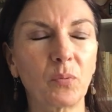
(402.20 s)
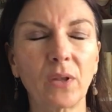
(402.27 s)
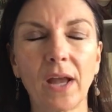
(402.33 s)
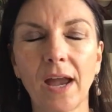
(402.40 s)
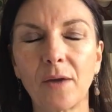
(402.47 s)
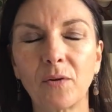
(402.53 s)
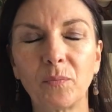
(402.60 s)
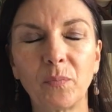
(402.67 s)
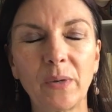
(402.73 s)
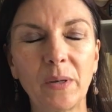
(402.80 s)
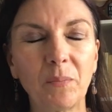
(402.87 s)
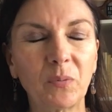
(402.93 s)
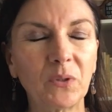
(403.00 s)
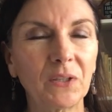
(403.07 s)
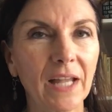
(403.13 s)
I would be
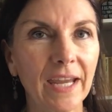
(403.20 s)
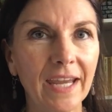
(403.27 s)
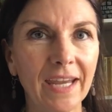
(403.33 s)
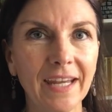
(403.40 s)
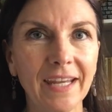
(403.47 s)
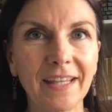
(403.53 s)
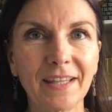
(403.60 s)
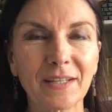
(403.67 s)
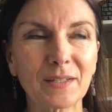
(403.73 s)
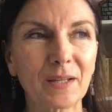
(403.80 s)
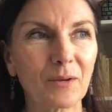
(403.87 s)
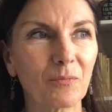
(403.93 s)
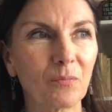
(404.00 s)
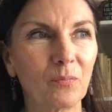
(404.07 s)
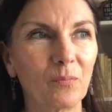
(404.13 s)
blasting
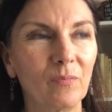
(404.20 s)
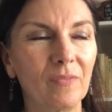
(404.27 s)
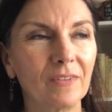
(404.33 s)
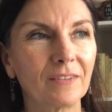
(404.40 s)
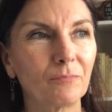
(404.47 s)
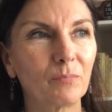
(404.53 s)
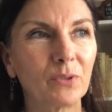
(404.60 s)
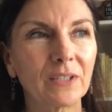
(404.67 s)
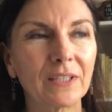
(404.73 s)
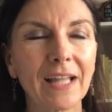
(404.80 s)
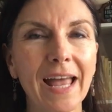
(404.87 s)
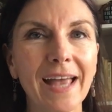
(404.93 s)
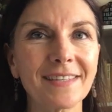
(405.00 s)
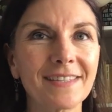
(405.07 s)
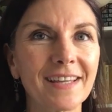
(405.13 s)

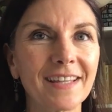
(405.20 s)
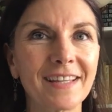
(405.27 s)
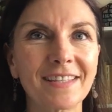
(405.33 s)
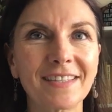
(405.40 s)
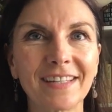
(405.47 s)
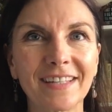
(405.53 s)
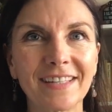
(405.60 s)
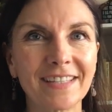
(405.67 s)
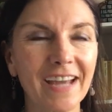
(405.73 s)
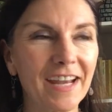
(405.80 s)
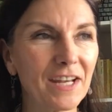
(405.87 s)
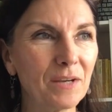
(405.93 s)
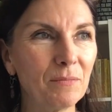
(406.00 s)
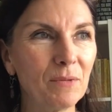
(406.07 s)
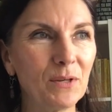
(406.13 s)
this
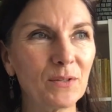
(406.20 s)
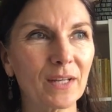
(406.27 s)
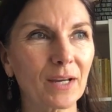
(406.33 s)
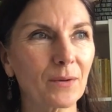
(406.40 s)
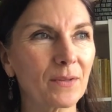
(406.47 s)
exciting music.